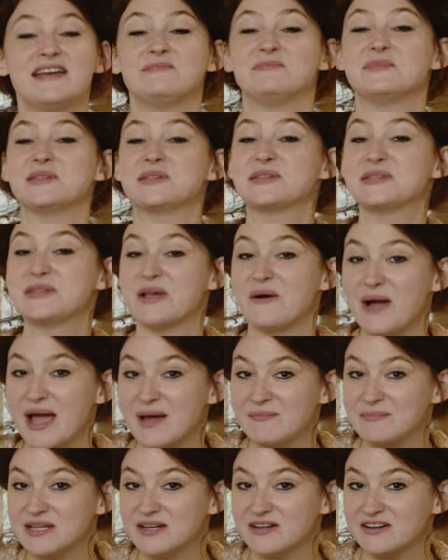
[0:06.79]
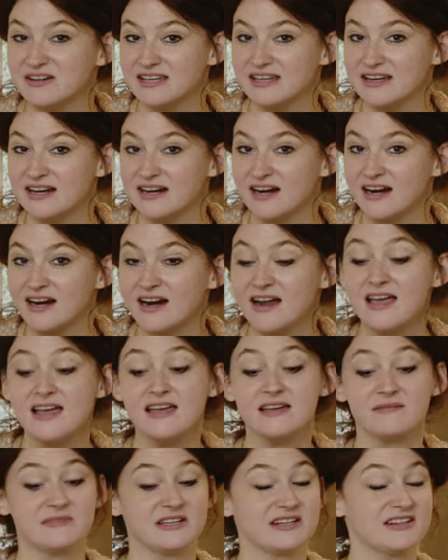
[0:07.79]
I'm so happy you're here.
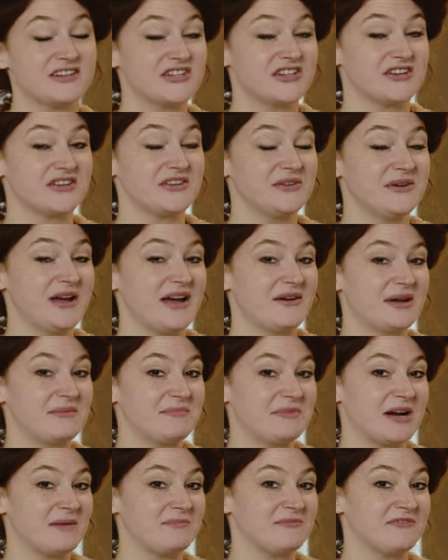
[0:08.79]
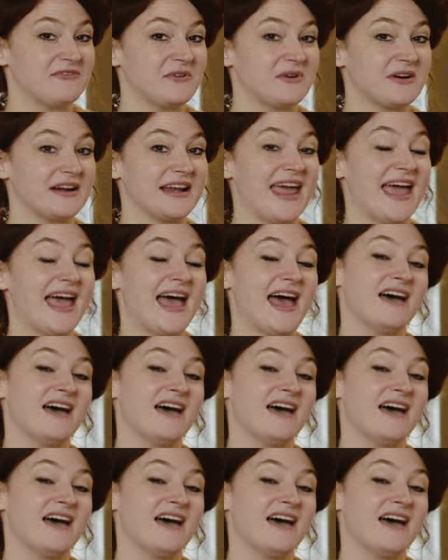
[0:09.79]
I'm gonna show you how I prep for an